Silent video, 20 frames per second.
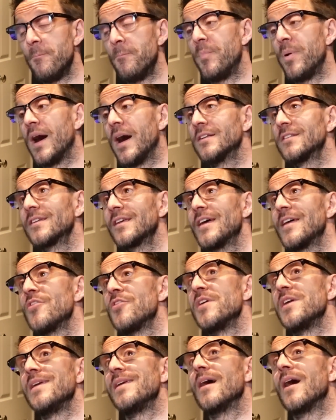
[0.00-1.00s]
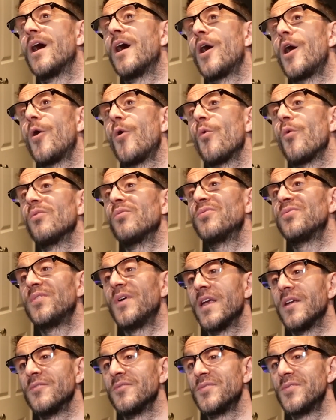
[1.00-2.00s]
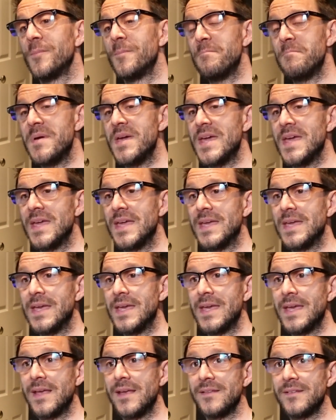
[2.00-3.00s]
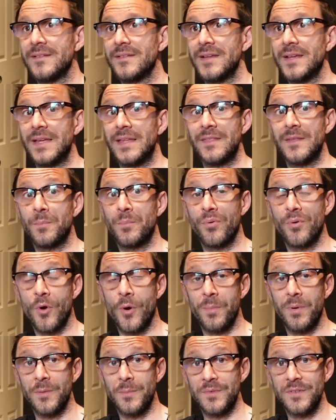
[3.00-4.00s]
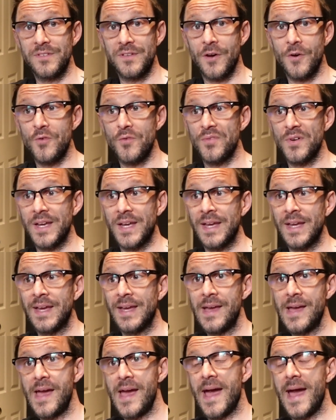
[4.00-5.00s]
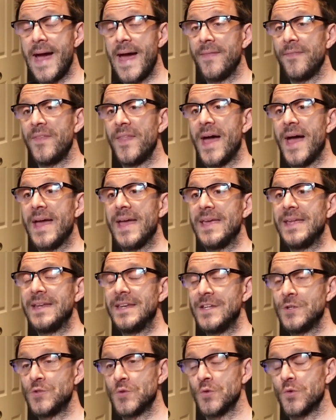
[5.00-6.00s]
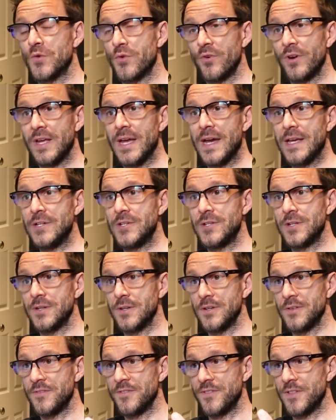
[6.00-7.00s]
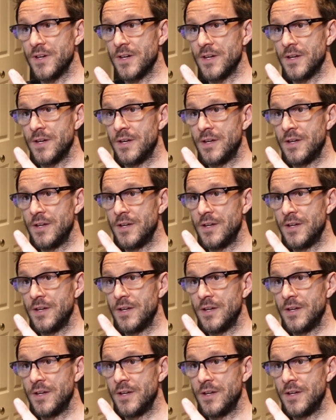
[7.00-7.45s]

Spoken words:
But the whole fun for me is in the problem solving and that initial creation of the